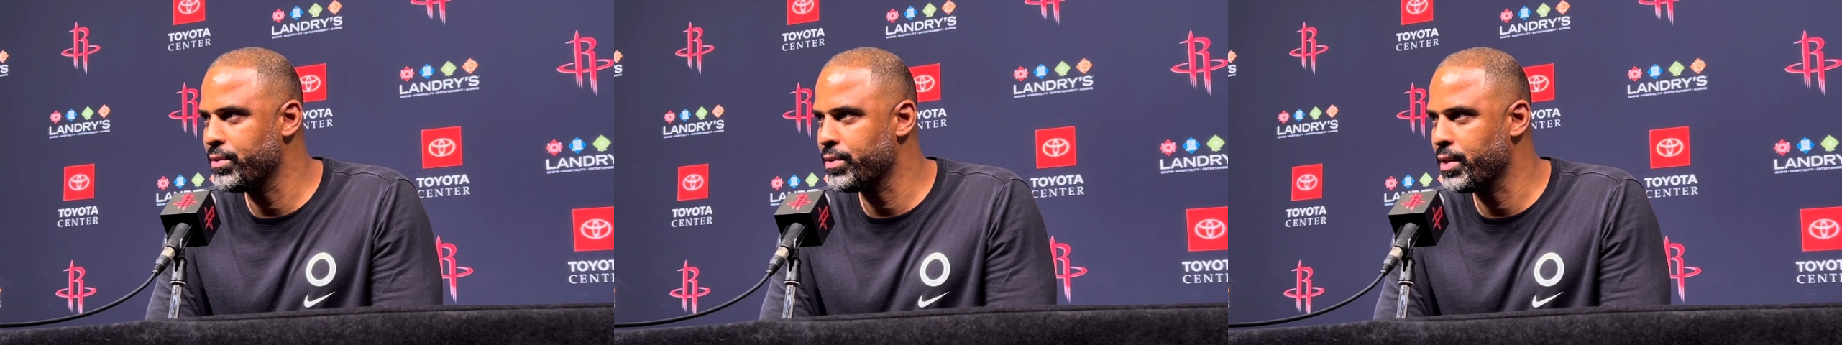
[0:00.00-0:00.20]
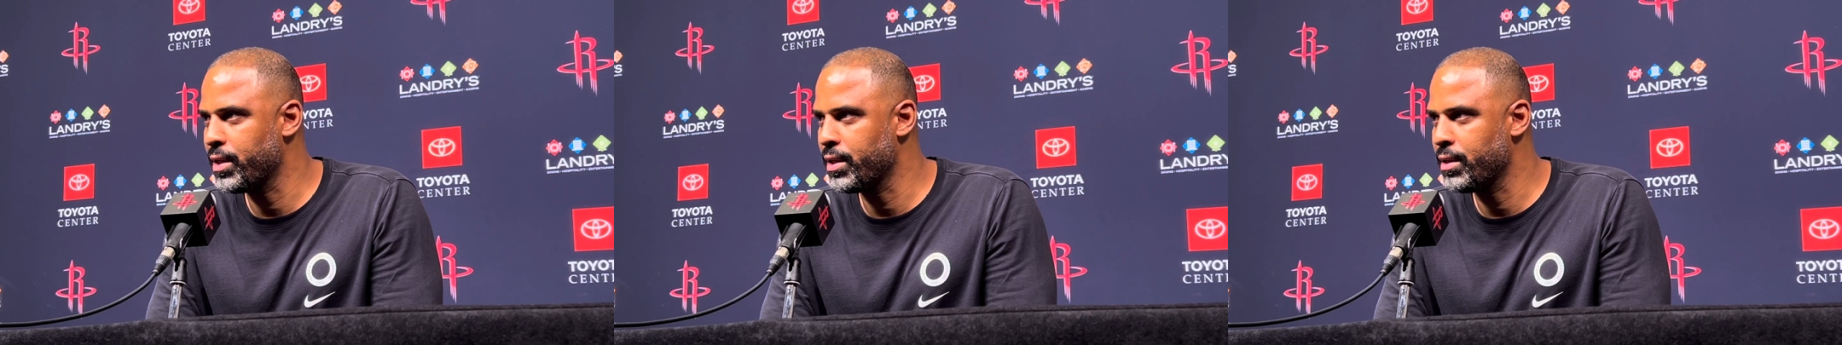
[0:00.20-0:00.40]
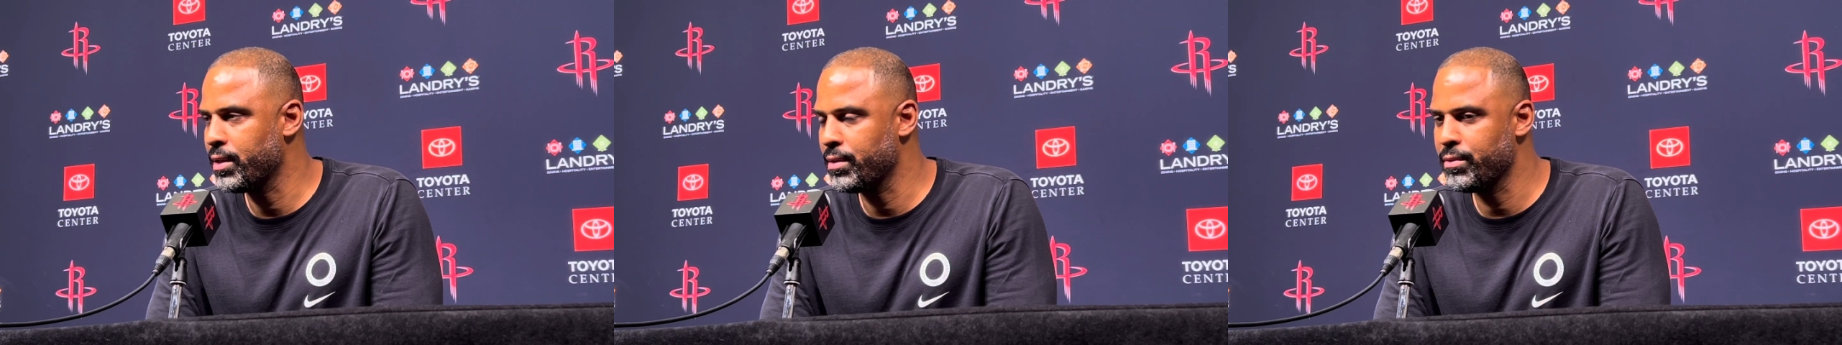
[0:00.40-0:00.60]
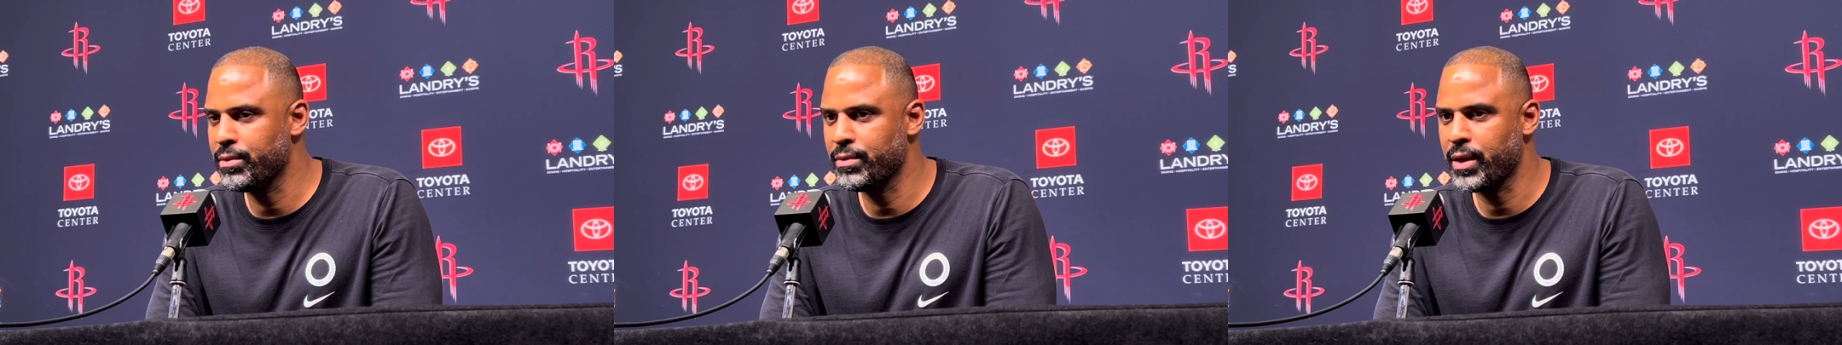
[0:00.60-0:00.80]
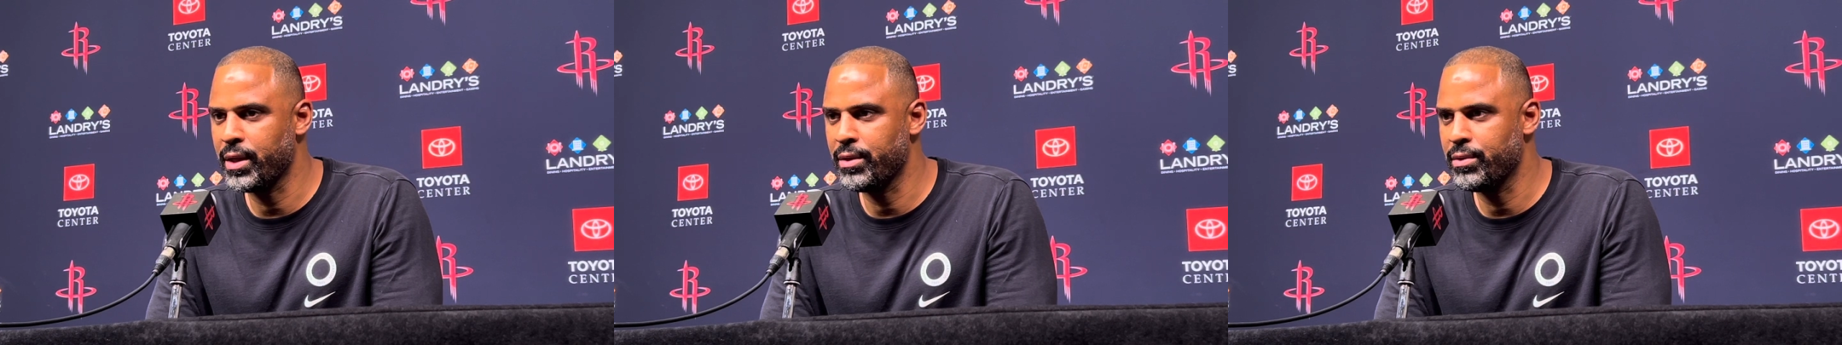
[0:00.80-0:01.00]
That,
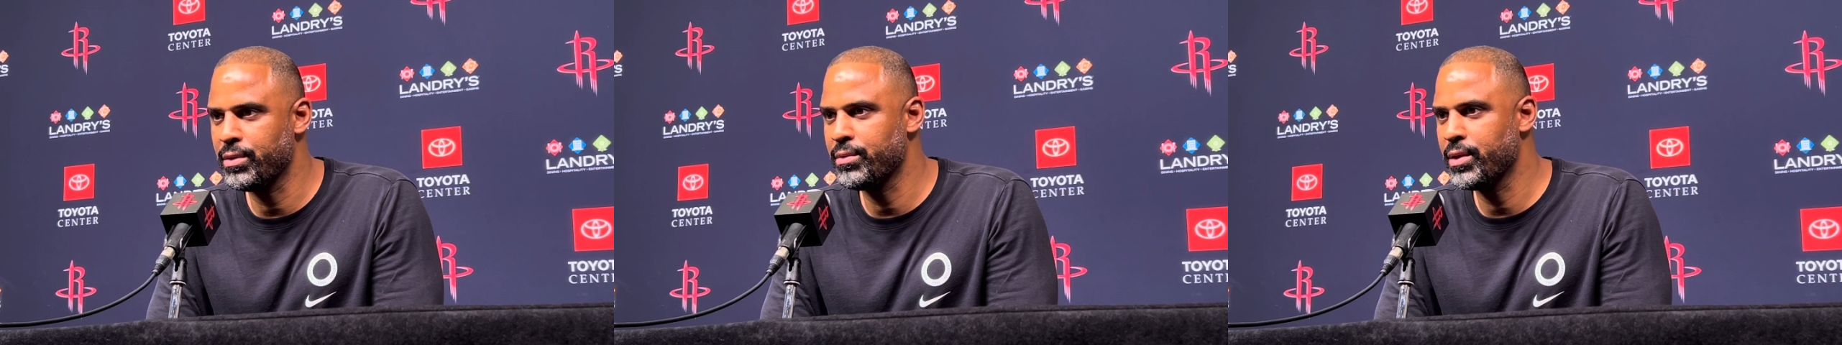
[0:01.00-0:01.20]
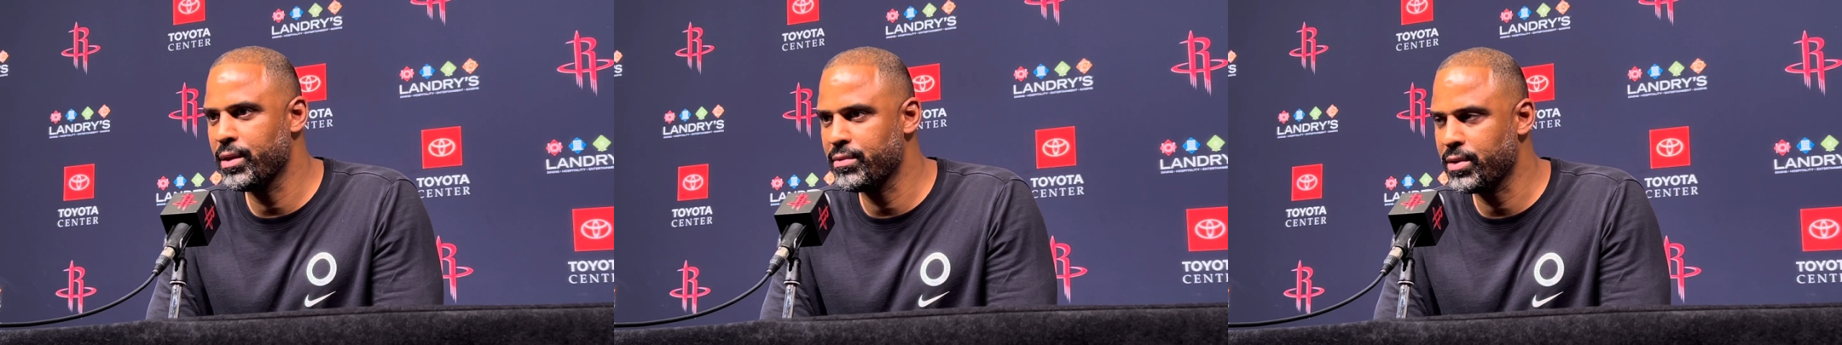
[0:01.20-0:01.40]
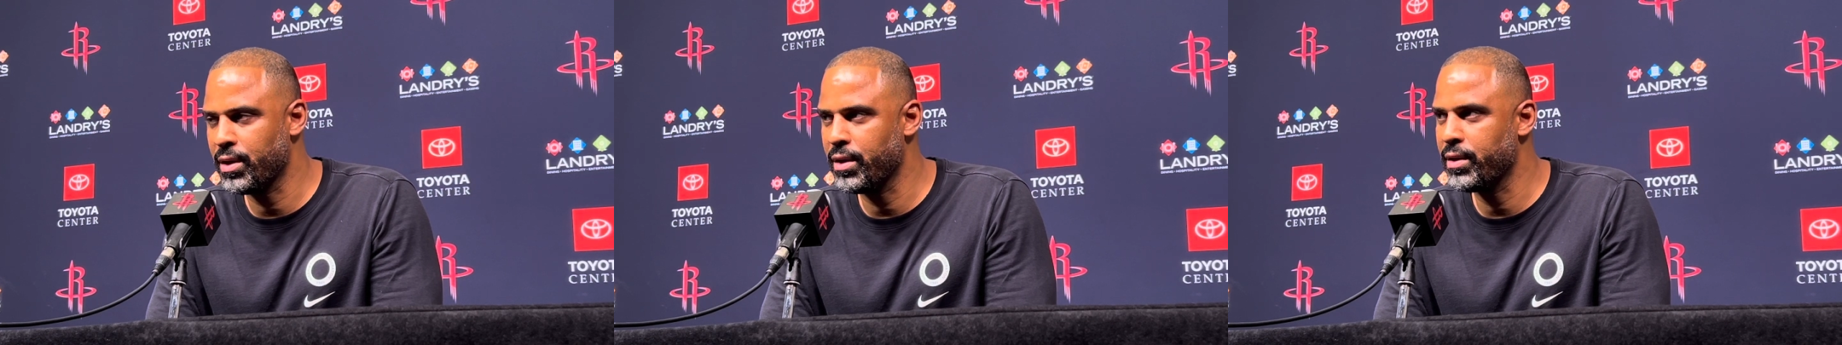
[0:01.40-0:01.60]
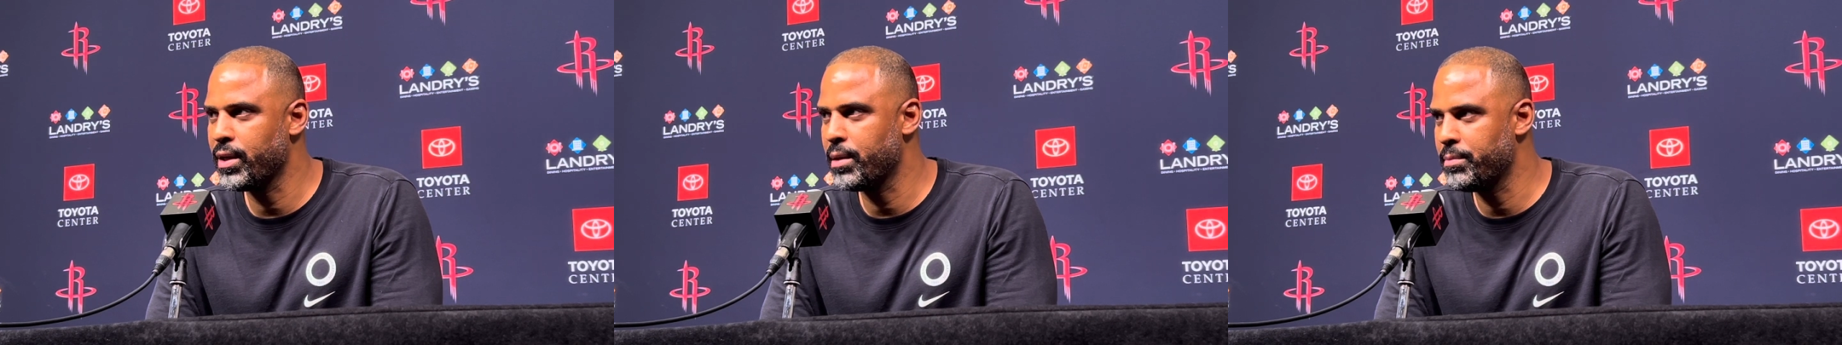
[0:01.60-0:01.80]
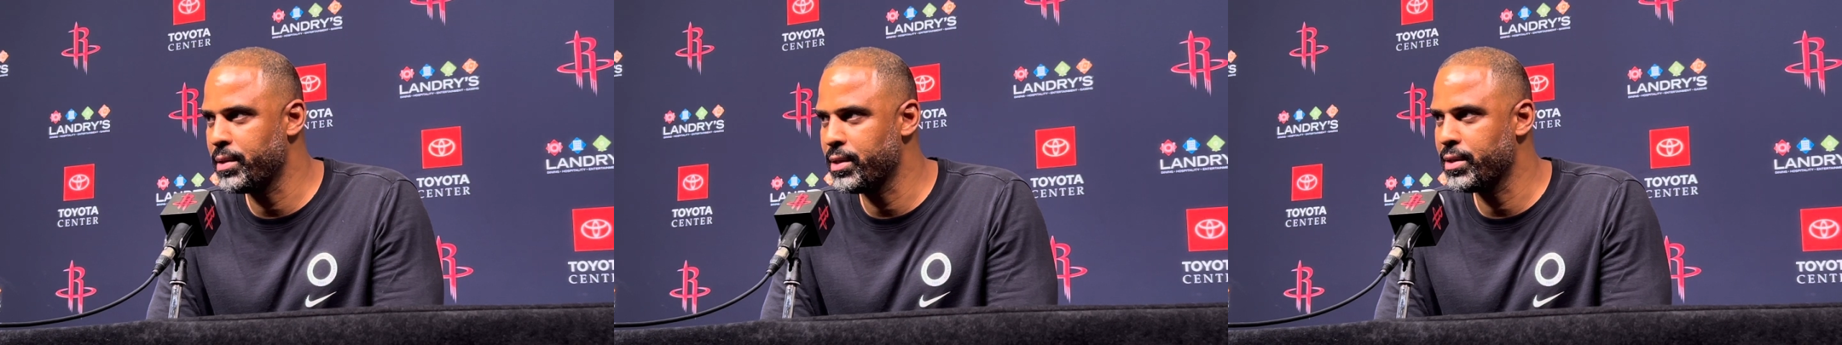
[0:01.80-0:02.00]
that unit, you have Tari,
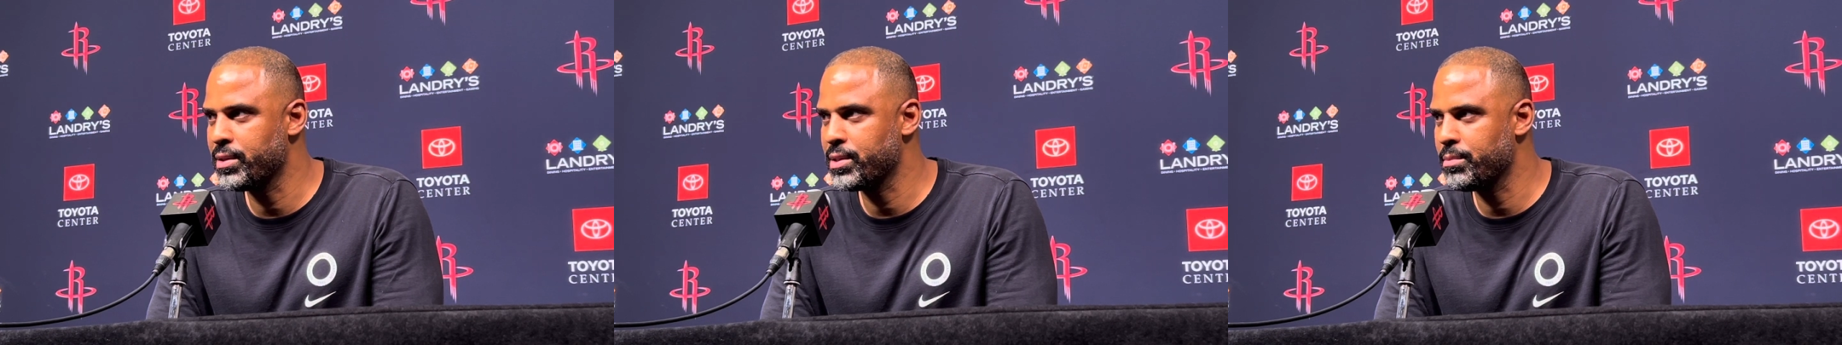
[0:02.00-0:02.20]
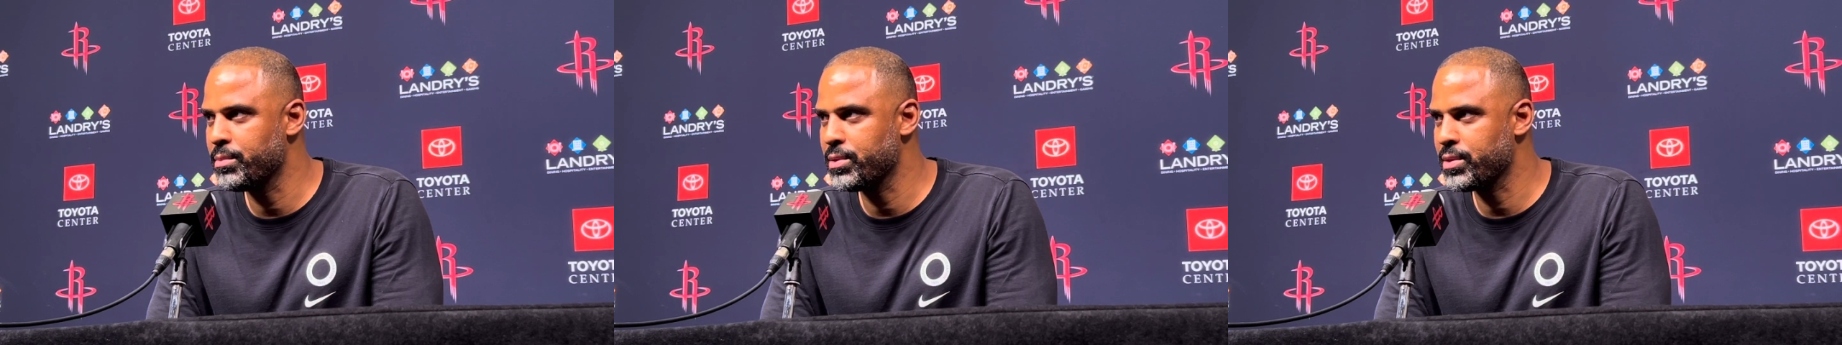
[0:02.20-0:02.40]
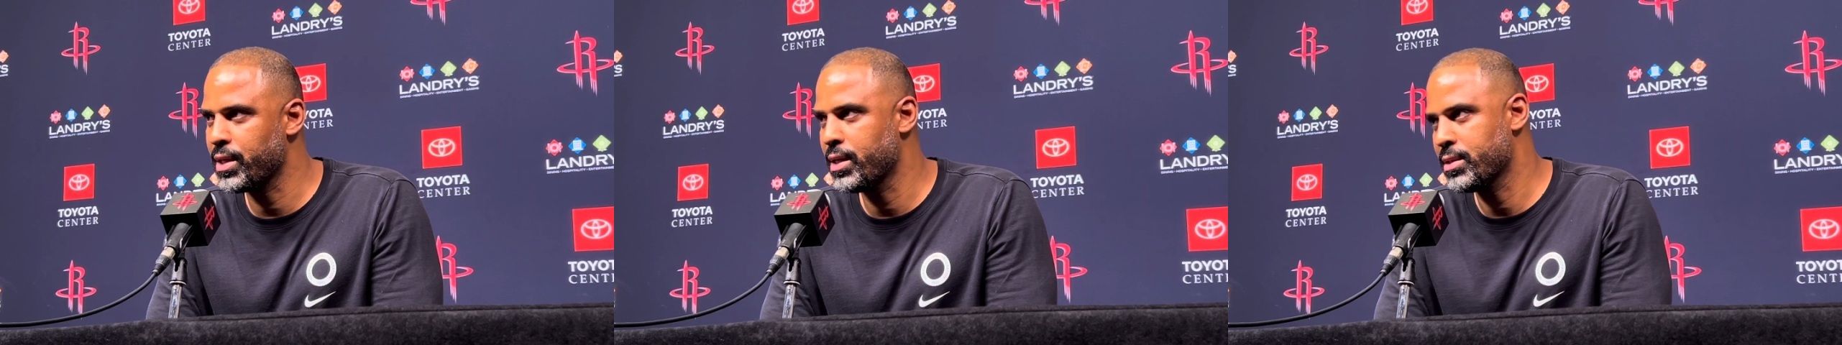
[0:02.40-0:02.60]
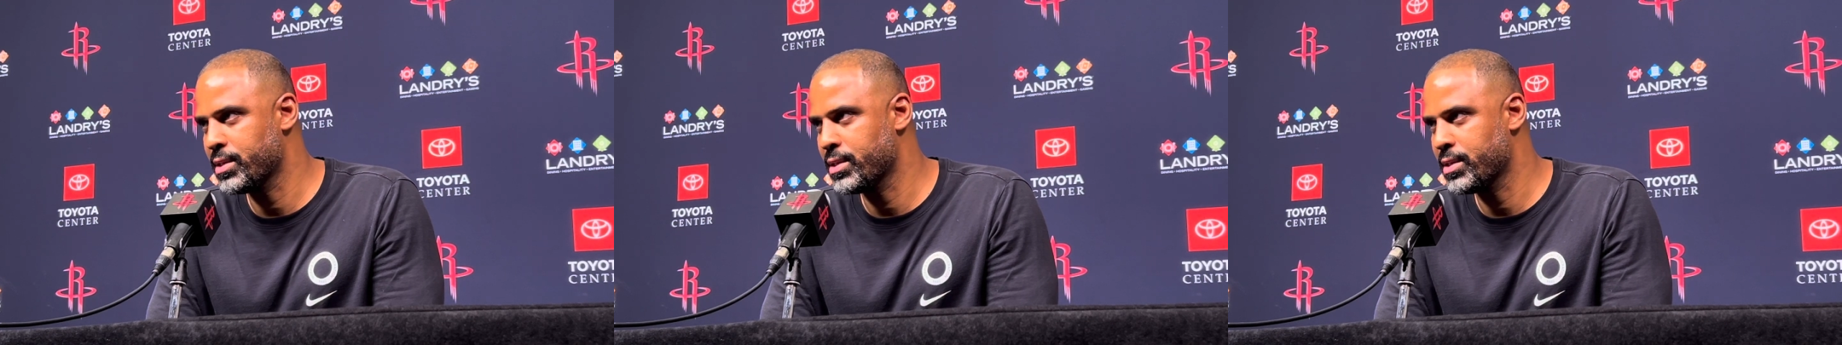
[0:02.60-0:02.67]
I'm and some of those guys,